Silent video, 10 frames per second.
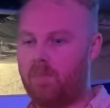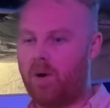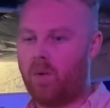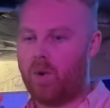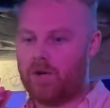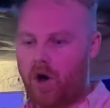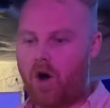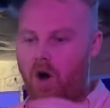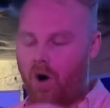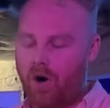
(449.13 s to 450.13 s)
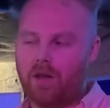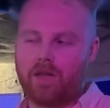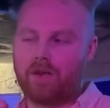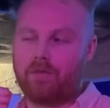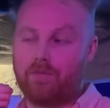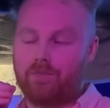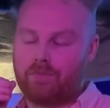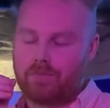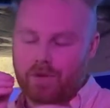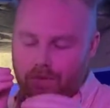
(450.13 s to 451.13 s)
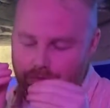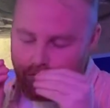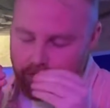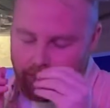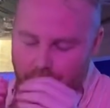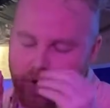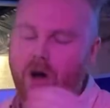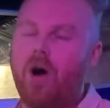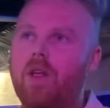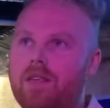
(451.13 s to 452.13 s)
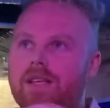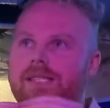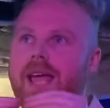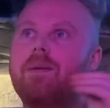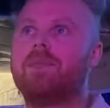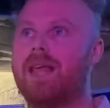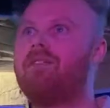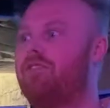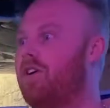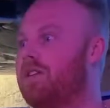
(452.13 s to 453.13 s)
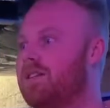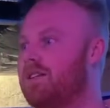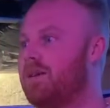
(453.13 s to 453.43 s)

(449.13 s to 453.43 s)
but we're not all at the same level,